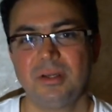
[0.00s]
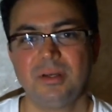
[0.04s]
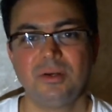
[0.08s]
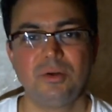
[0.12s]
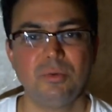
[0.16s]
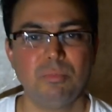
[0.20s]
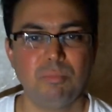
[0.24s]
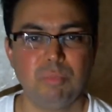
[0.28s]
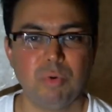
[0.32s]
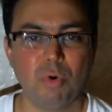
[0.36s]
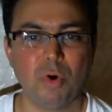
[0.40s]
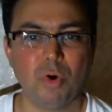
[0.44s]

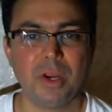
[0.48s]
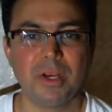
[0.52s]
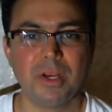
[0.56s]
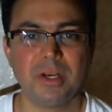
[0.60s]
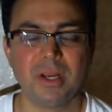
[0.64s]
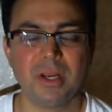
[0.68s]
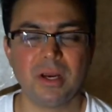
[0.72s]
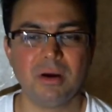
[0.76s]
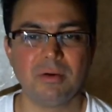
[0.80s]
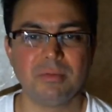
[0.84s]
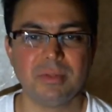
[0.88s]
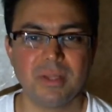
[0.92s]
to
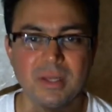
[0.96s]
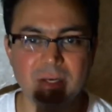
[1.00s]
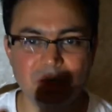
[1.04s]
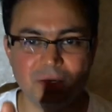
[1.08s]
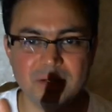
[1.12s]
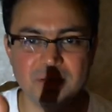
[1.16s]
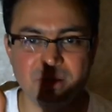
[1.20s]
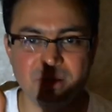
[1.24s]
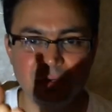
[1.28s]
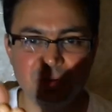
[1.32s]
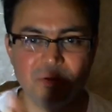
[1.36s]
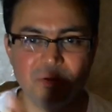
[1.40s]
point out
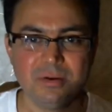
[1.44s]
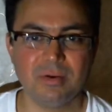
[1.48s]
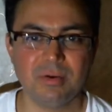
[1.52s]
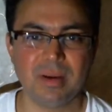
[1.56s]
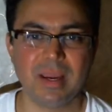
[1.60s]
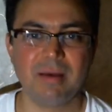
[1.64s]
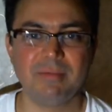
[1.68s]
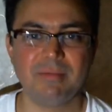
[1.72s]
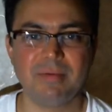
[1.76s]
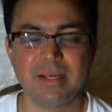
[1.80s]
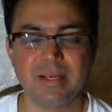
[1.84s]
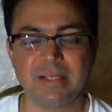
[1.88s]
that you
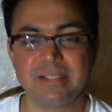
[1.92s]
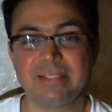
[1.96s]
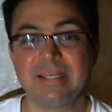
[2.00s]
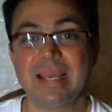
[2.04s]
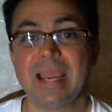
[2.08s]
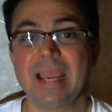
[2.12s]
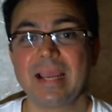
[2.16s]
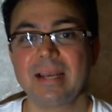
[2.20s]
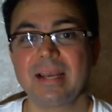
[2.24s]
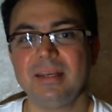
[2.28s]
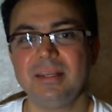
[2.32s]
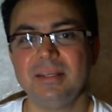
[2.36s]
have
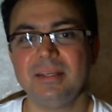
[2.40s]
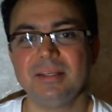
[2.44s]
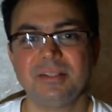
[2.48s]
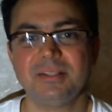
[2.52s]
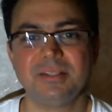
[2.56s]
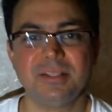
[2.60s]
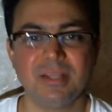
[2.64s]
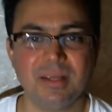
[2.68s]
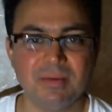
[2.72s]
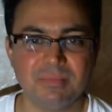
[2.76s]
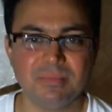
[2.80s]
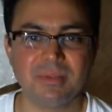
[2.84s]
exactly the
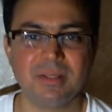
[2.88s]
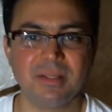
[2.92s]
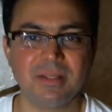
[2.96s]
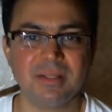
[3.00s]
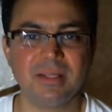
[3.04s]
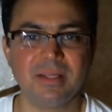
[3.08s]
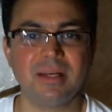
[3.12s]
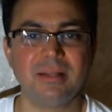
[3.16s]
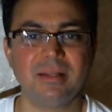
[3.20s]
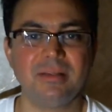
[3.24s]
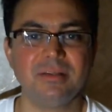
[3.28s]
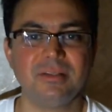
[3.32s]
same thing
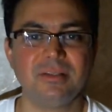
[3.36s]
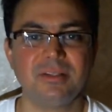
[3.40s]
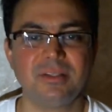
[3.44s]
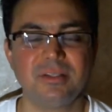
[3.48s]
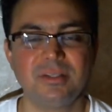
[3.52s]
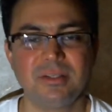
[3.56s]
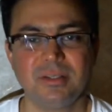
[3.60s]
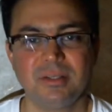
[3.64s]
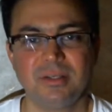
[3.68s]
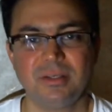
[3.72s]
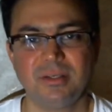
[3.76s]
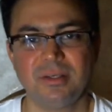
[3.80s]
that
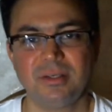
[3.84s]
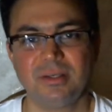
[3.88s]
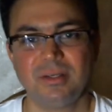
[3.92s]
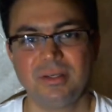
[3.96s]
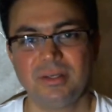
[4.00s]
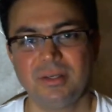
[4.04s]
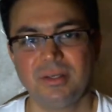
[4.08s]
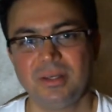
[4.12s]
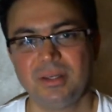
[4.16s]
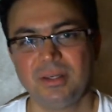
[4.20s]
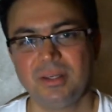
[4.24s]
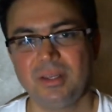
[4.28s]
this
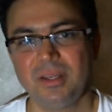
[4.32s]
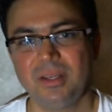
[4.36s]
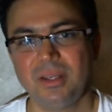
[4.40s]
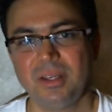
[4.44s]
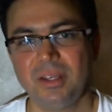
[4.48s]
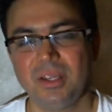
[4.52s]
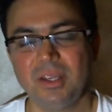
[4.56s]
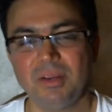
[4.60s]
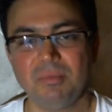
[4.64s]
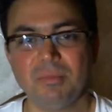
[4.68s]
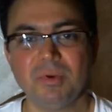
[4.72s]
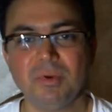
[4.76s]

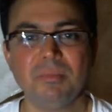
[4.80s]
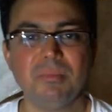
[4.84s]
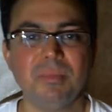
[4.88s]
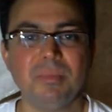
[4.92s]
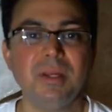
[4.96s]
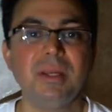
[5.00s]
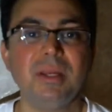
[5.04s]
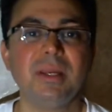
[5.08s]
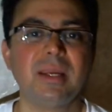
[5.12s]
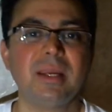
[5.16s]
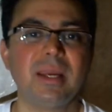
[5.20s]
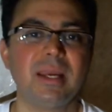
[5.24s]
human
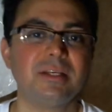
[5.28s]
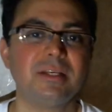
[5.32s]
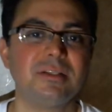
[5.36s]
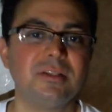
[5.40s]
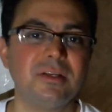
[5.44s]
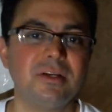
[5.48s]
being has.